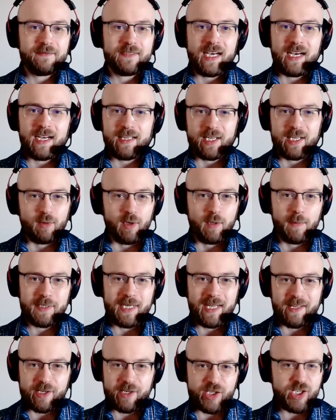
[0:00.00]
dialing,
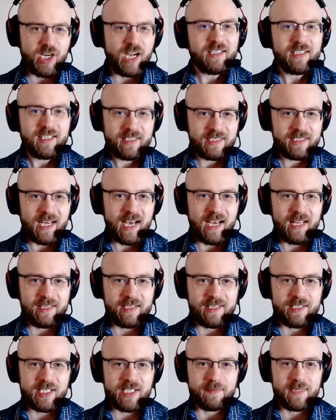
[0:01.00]
robo-dialing, shotgun
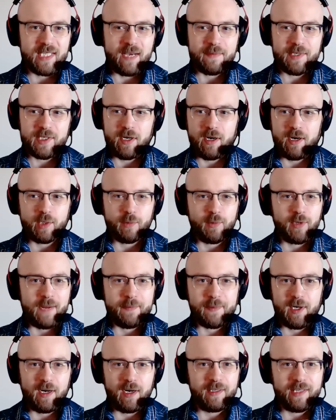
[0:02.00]
dialing, it's sometimes called, where
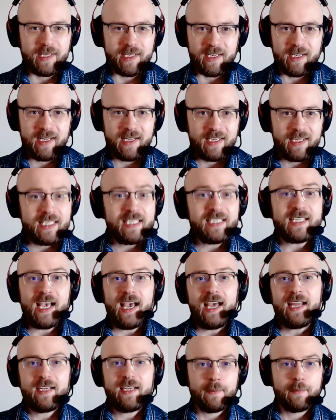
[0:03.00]
I'm calling
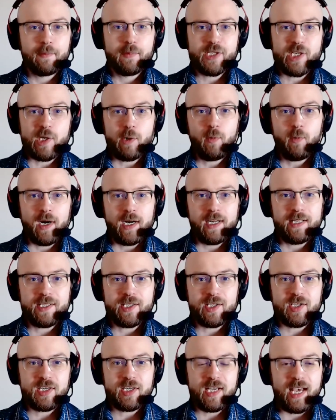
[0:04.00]
10 numbers at
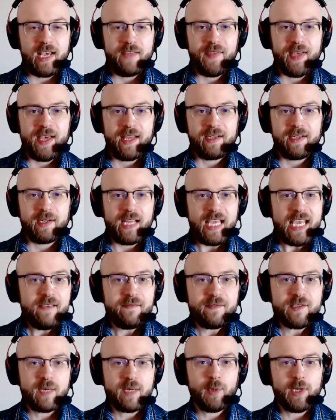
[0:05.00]
once, and then
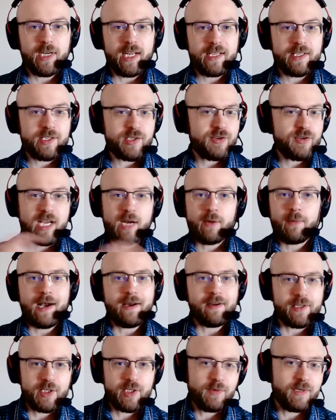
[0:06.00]
if someone answers, I
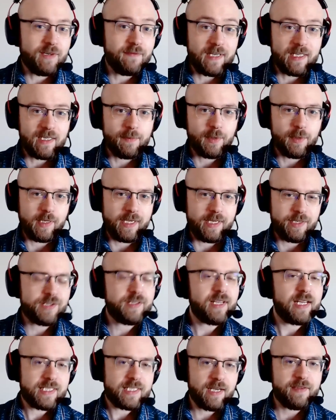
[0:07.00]
route it to an available agent.
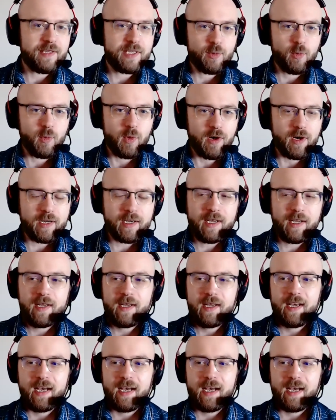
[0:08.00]
That's how these work.